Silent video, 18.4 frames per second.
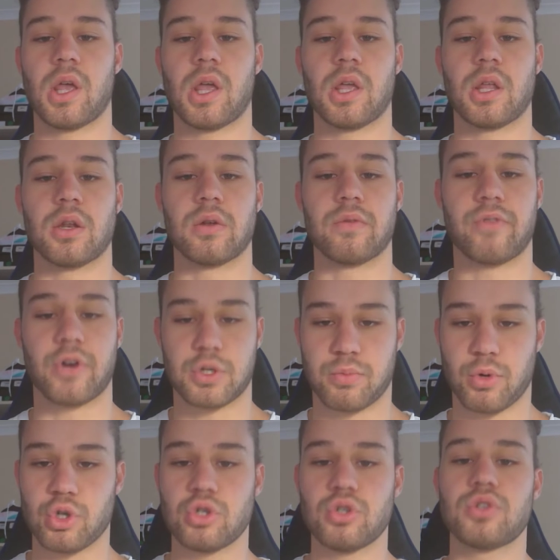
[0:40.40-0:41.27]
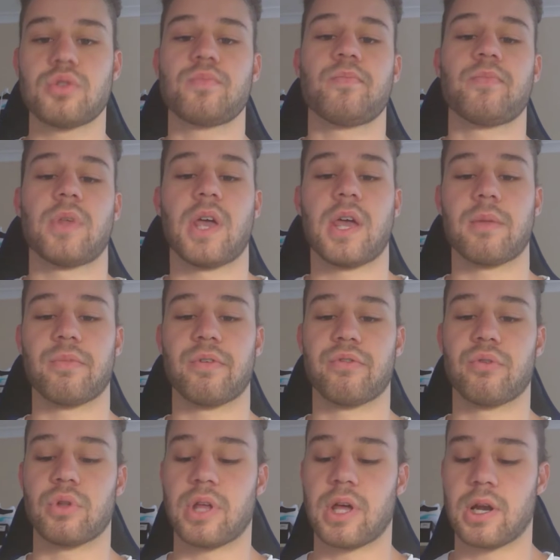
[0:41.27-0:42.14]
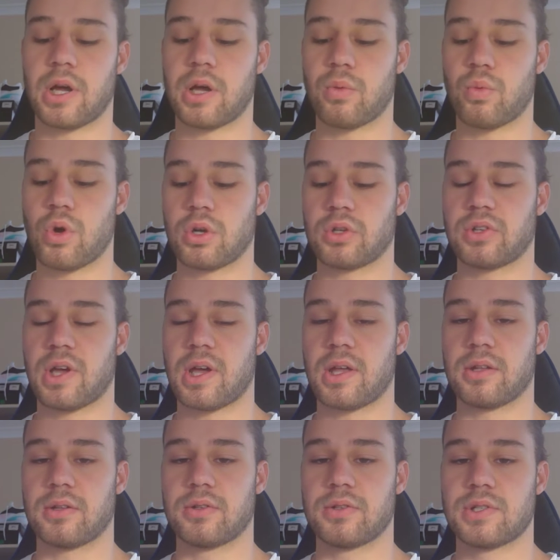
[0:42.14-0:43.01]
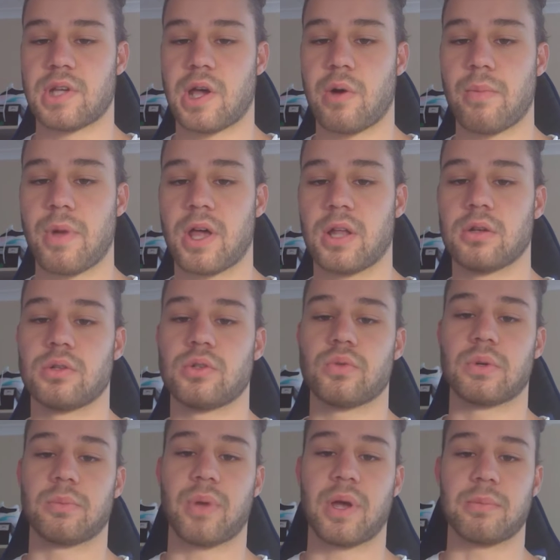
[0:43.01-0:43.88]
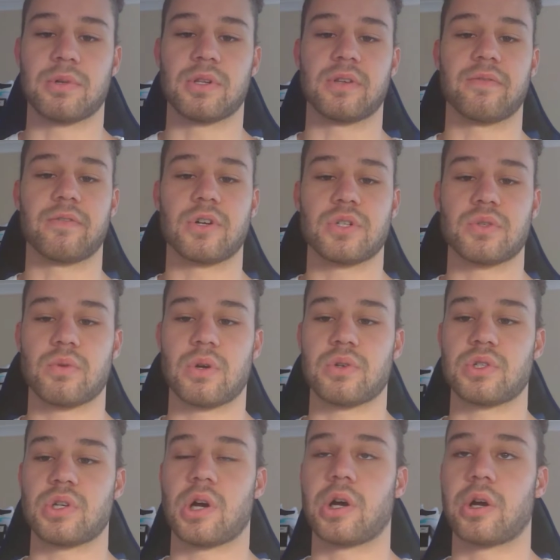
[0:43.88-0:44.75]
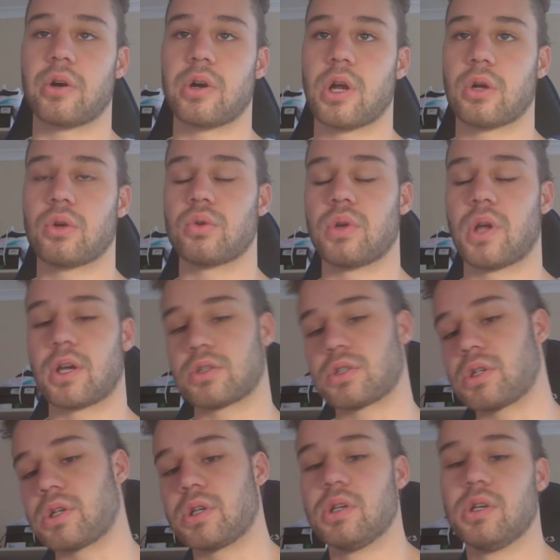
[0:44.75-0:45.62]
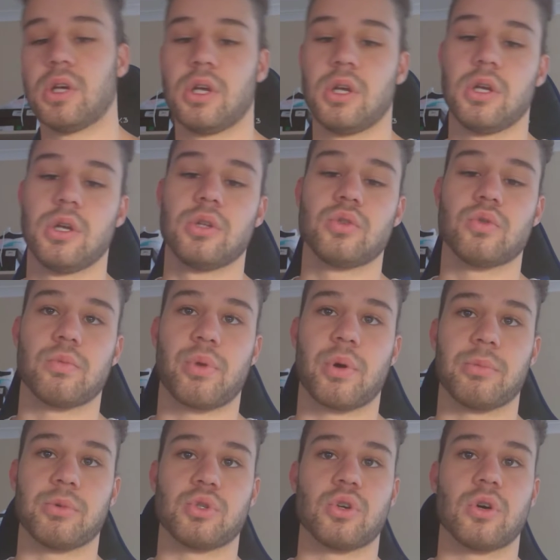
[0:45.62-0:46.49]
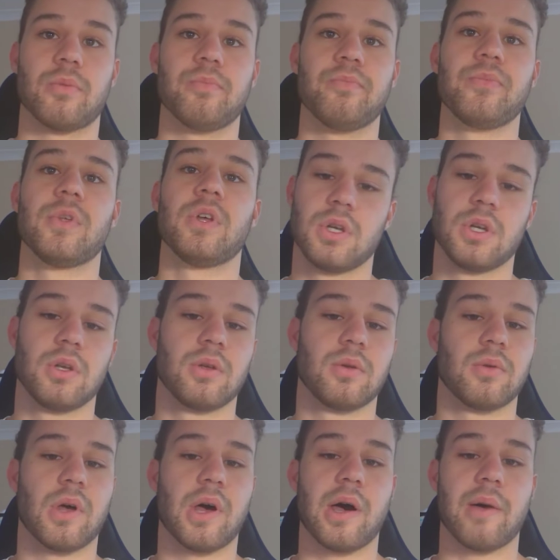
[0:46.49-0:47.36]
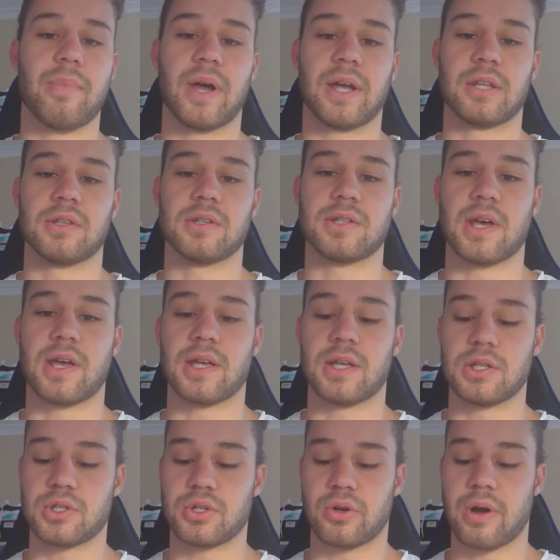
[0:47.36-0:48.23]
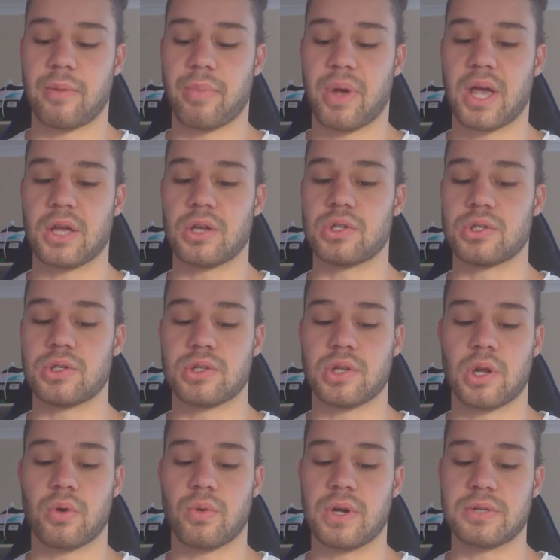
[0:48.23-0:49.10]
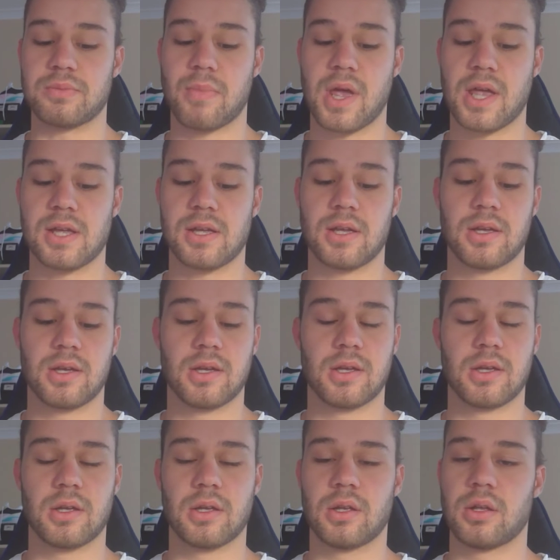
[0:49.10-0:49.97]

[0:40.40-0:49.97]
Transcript: in fresh produce, and before that I worked at Salmat doing paper deliveries when I was younger and I couldn't actually do a proper job. Back in the day, Instagram pages, I'd always make